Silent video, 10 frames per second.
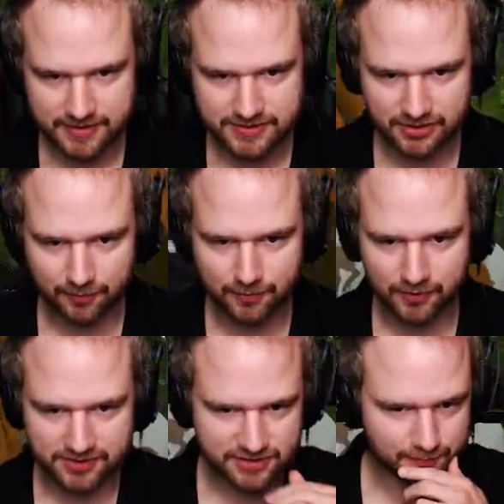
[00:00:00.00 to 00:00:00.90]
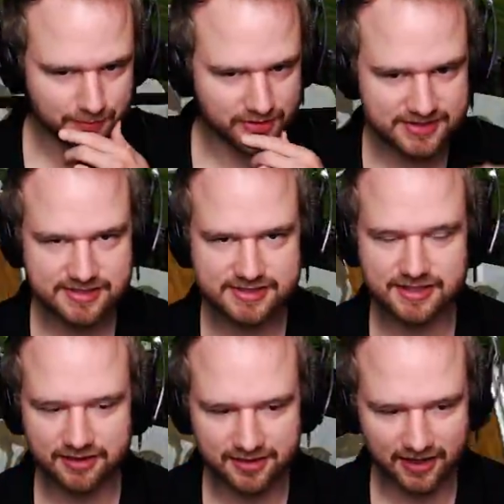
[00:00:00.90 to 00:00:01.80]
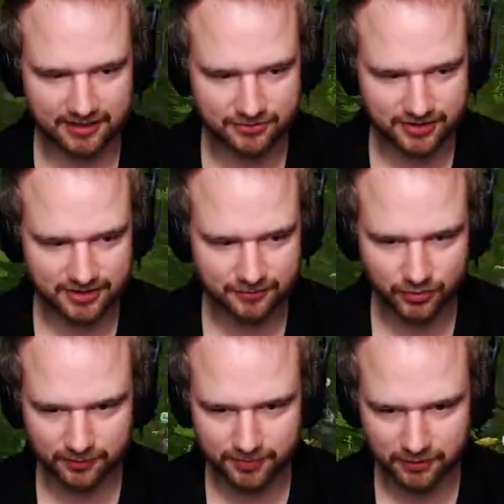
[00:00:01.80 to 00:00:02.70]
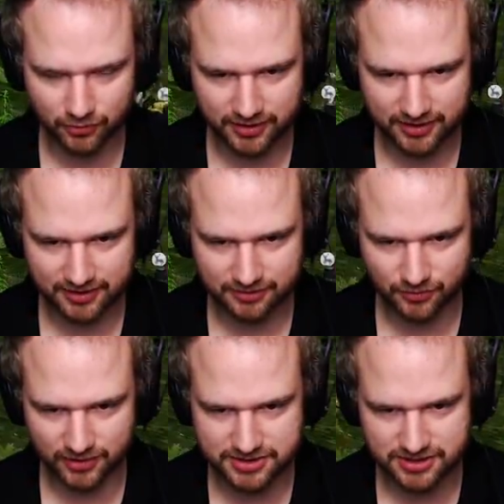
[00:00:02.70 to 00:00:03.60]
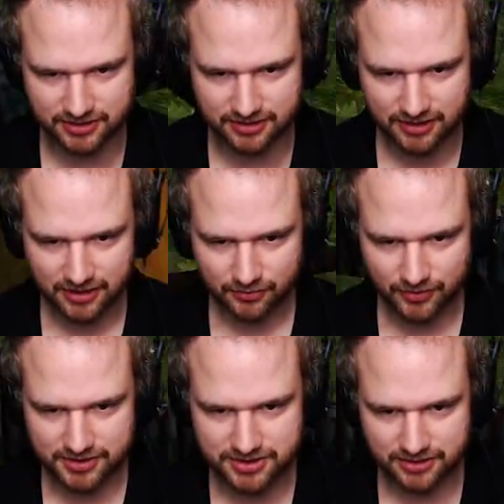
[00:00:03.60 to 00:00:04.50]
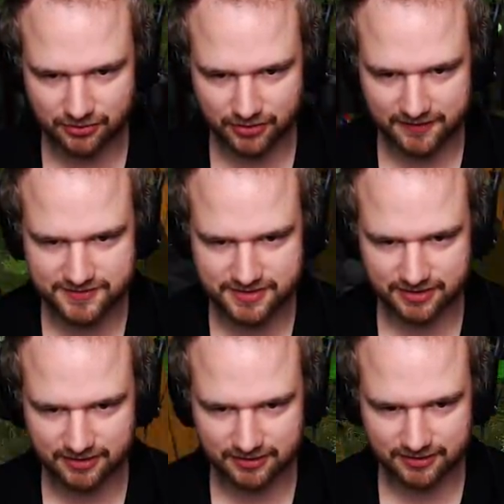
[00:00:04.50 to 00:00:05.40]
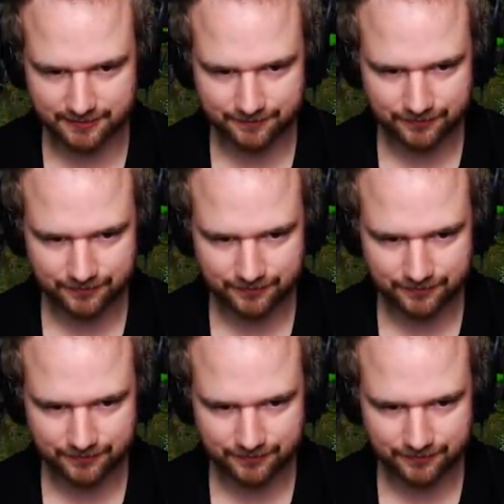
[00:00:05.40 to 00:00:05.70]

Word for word: So Princess Linthunder will be weakened when she arrives Lille.